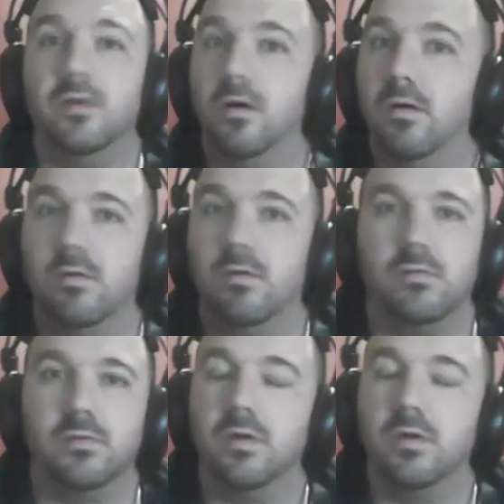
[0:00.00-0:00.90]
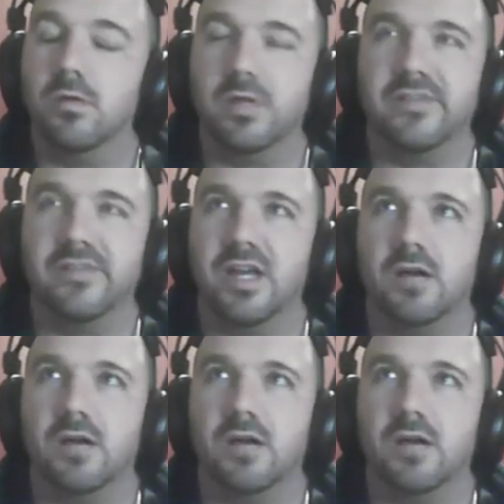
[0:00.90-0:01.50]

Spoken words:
Don't leave it